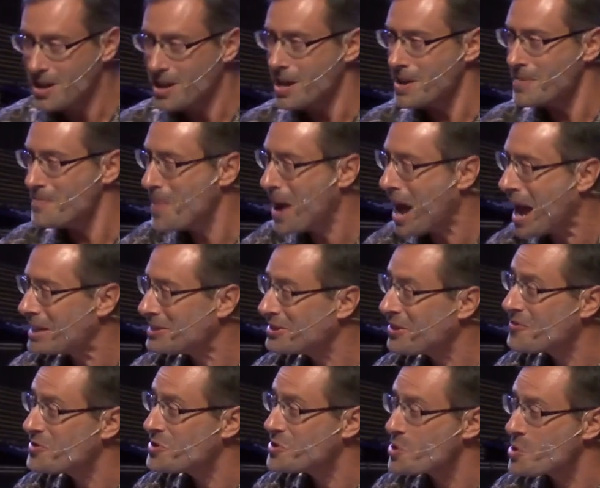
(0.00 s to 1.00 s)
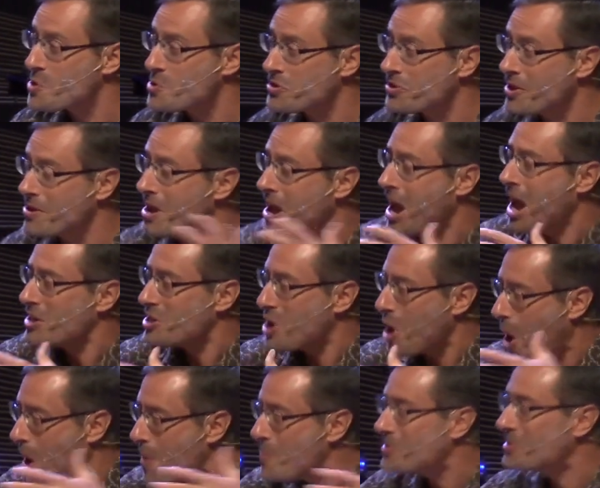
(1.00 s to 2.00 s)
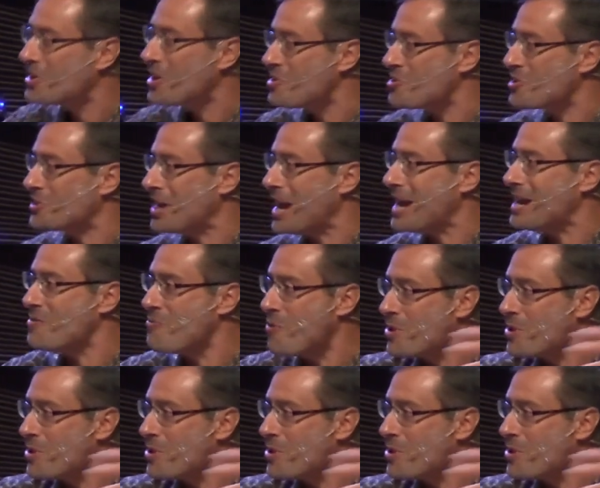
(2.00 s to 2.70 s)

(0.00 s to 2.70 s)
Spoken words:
A massive truth that to help us understanding